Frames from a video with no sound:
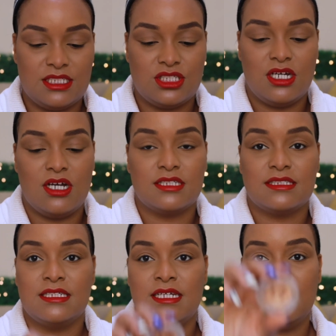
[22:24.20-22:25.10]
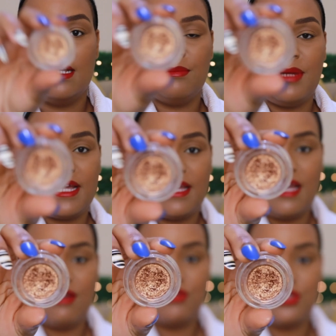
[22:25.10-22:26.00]
the Tarte
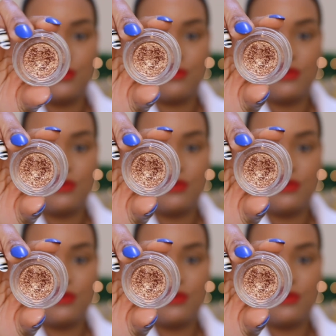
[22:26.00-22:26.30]
Pack Avenue